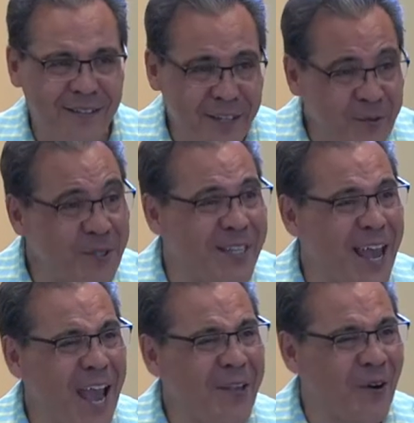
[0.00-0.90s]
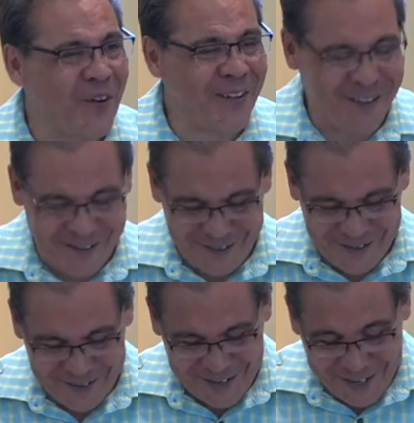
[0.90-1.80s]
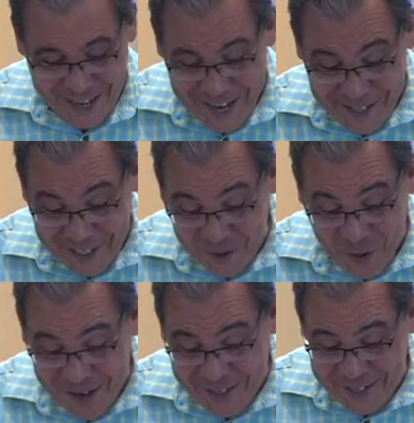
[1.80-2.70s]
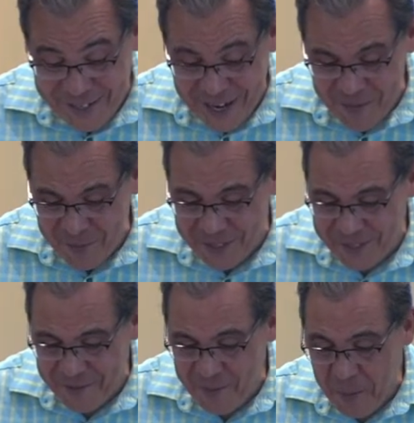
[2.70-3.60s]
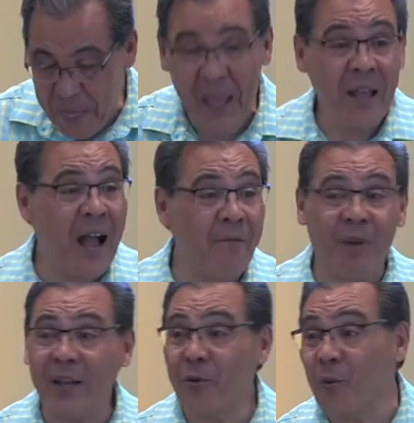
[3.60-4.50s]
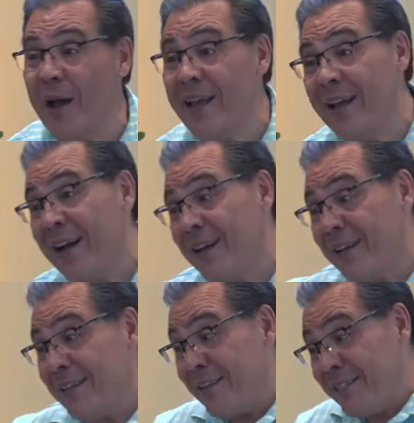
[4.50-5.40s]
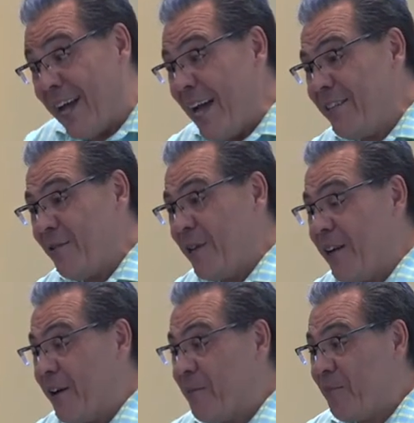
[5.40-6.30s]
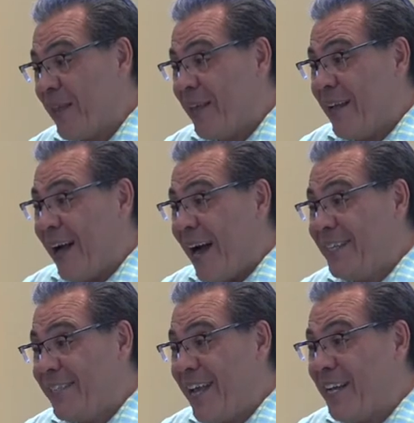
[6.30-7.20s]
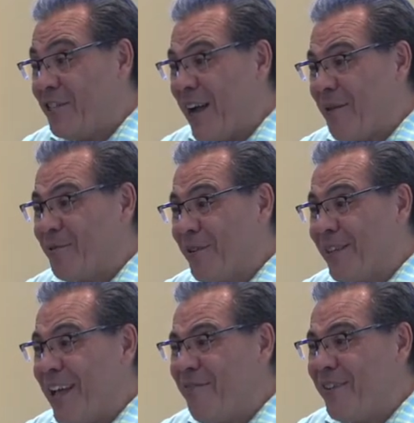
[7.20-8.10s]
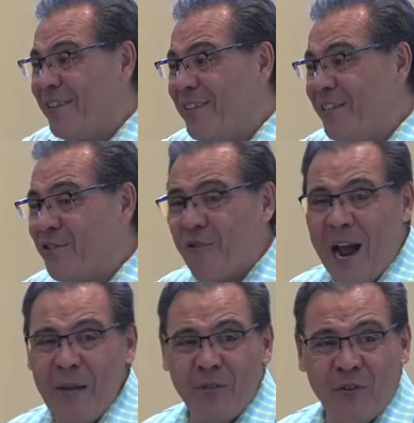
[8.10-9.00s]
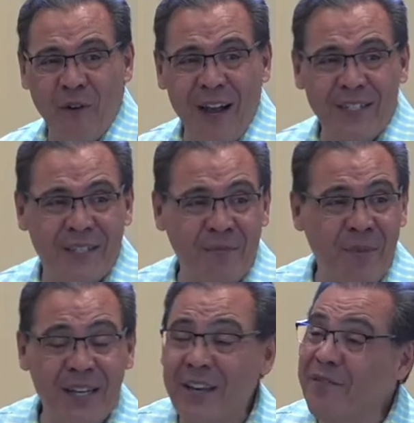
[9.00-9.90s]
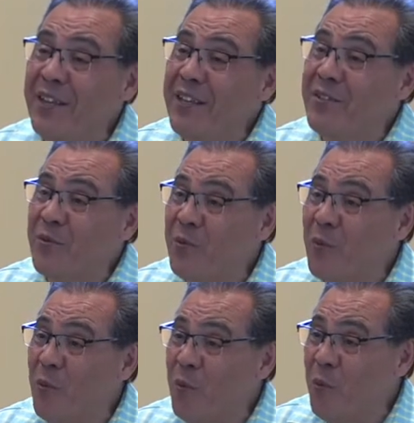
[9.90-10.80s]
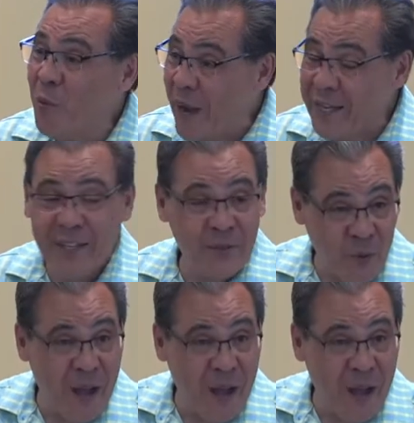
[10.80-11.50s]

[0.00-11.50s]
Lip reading: This was Daniel. And again, this is why he's summoned. By the way, a side note here, Isaiah chapter 11 describes Christ in many of these ways as